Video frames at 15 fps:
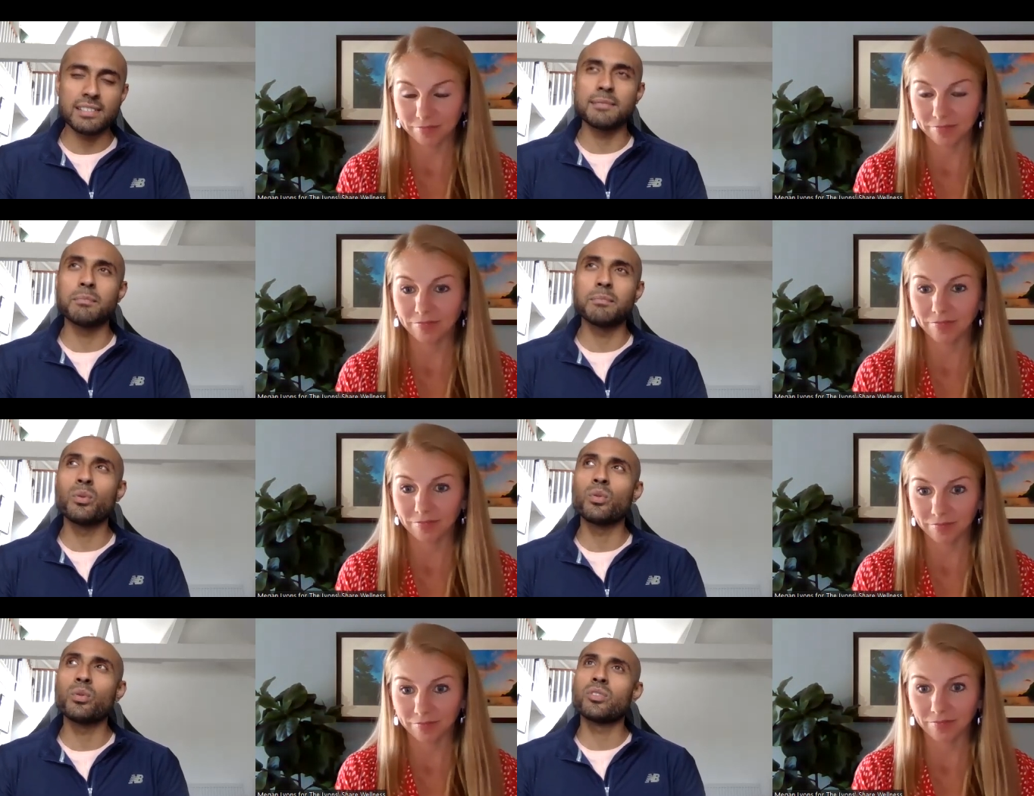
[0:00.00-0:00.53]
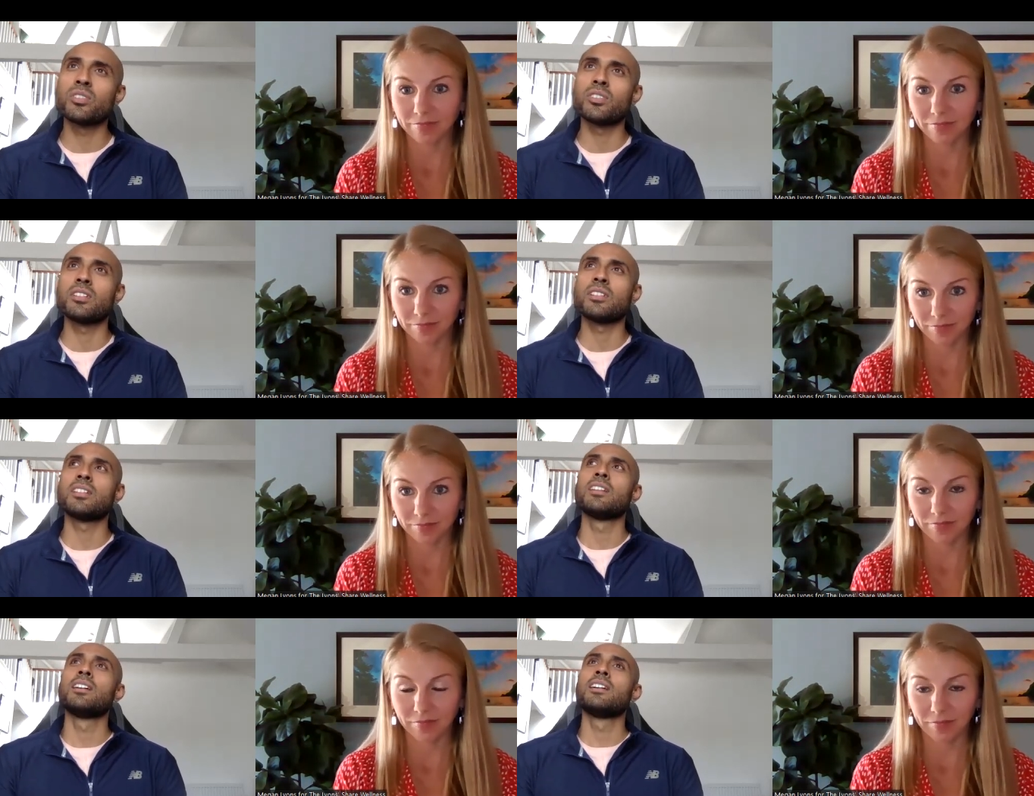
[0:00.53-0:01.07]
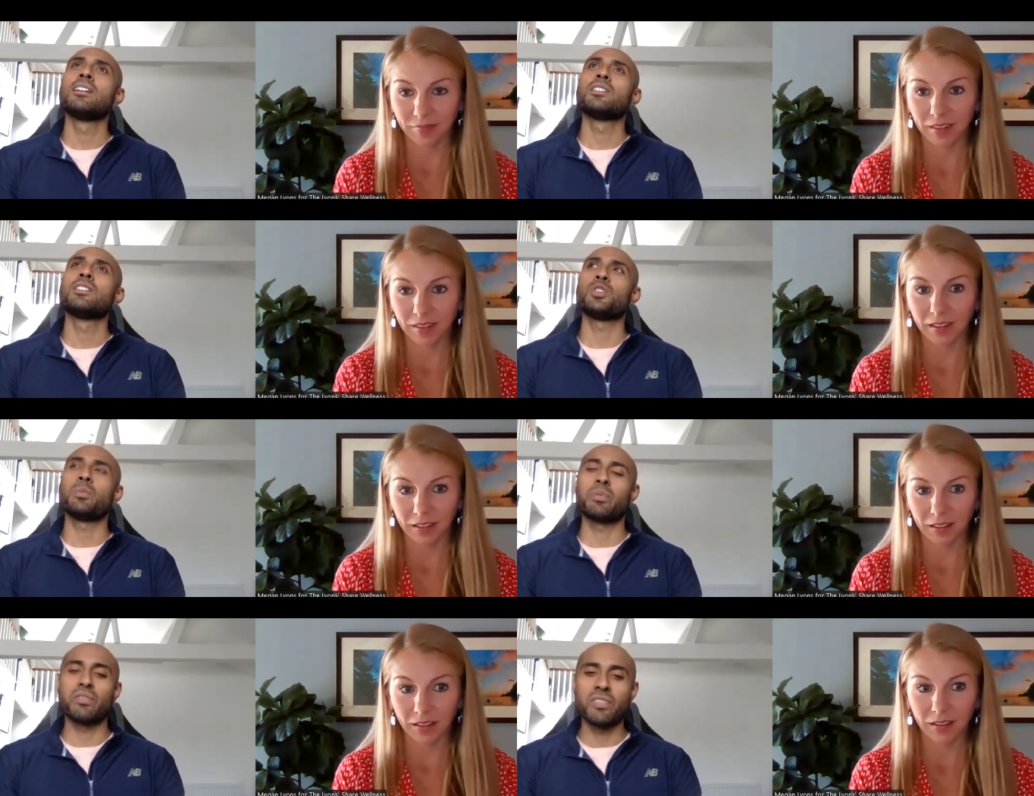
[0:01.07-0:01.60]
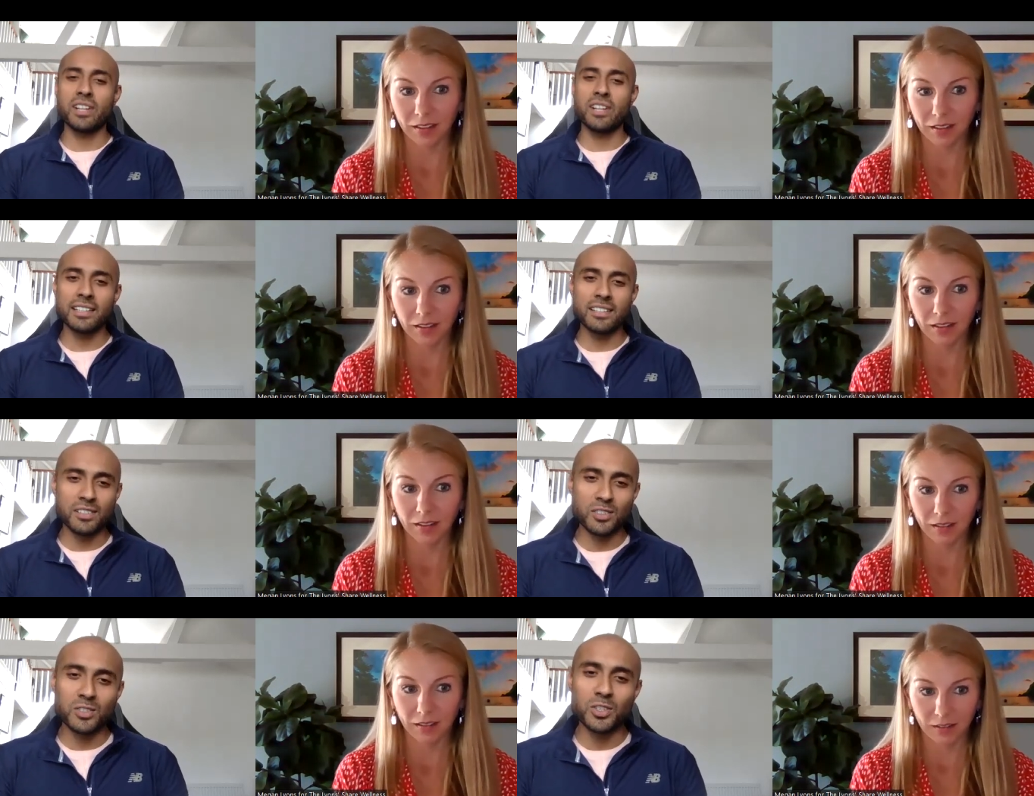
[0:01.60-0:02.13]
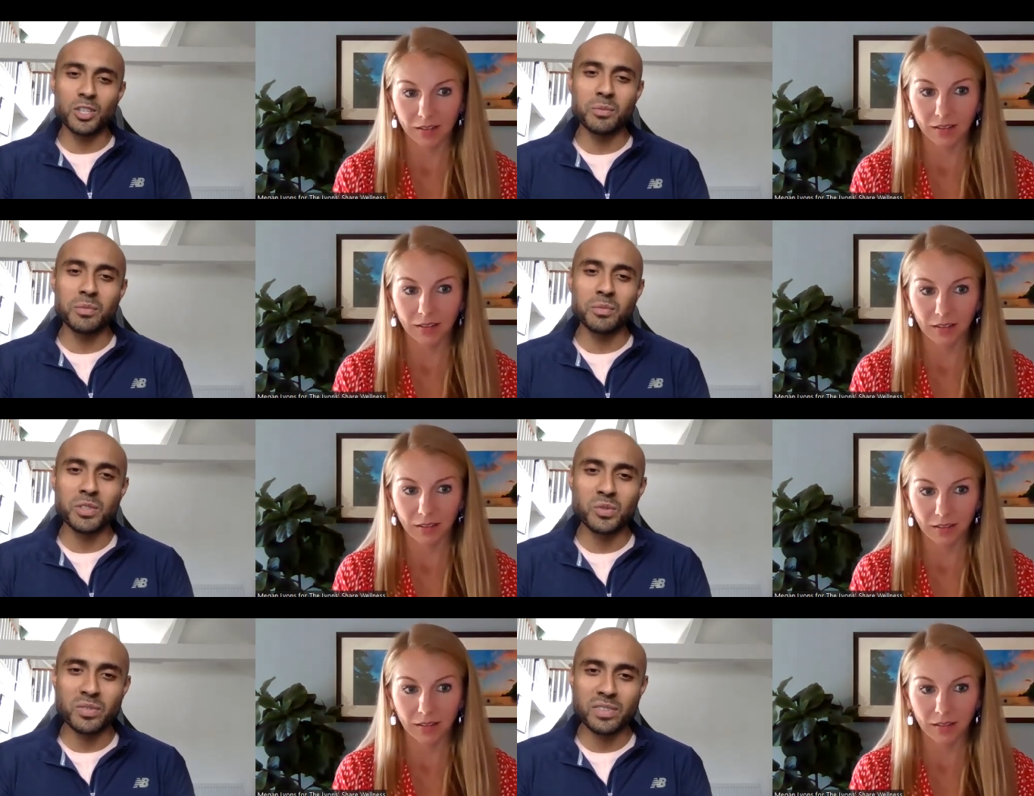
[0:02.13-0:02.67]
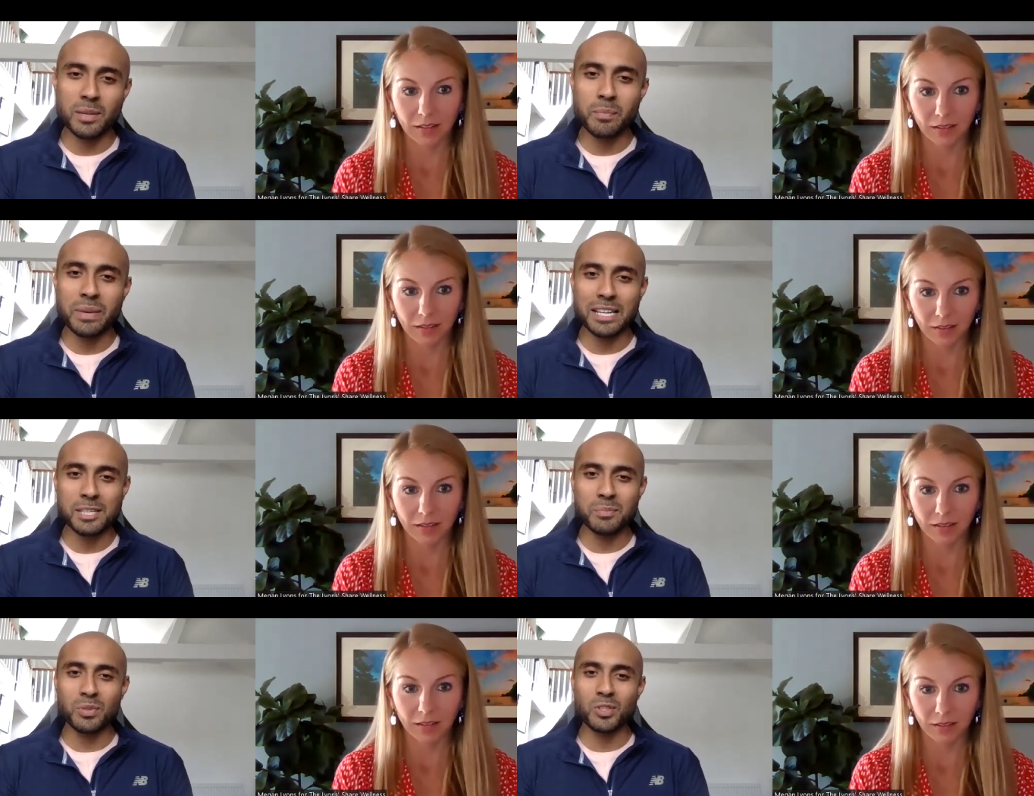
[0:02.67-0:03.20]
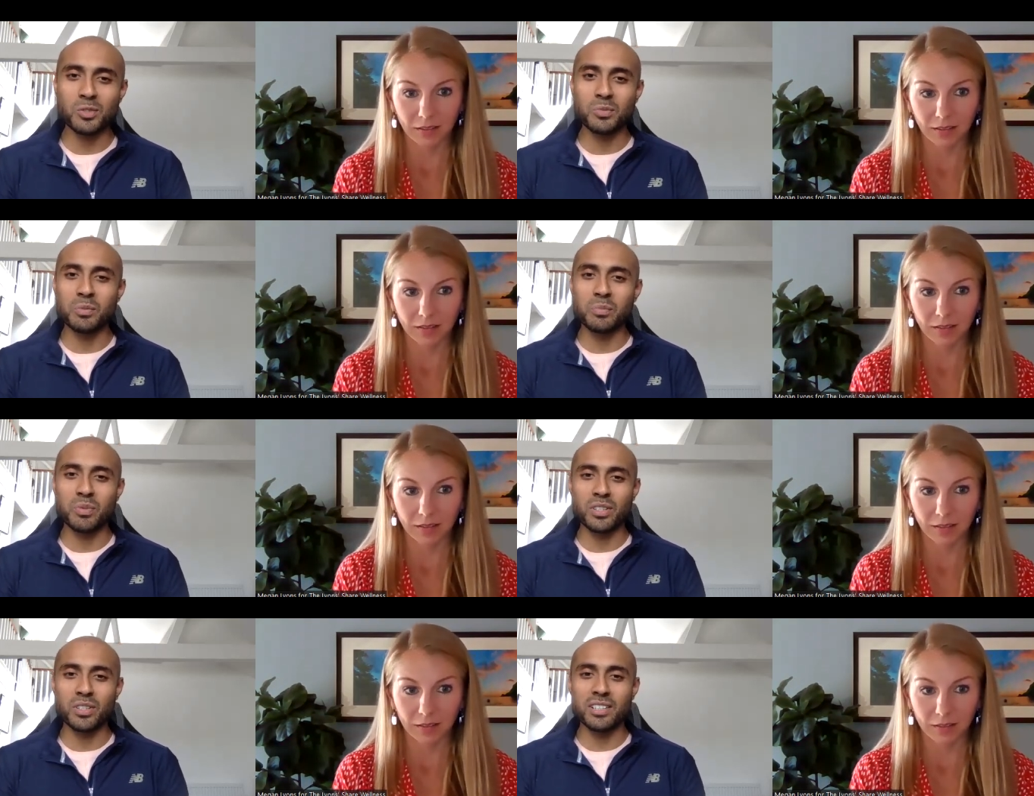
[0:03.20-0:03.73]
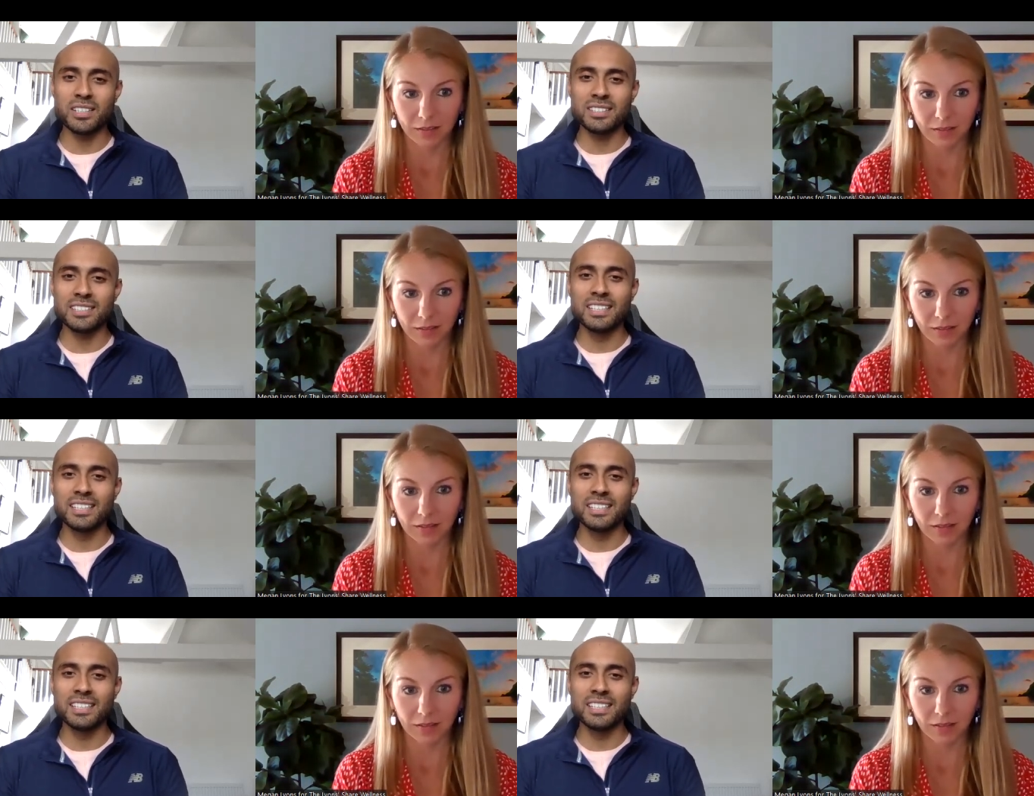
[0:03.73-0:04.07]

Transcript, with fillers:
Speaker 1: it's important to provide consumers with the best possible product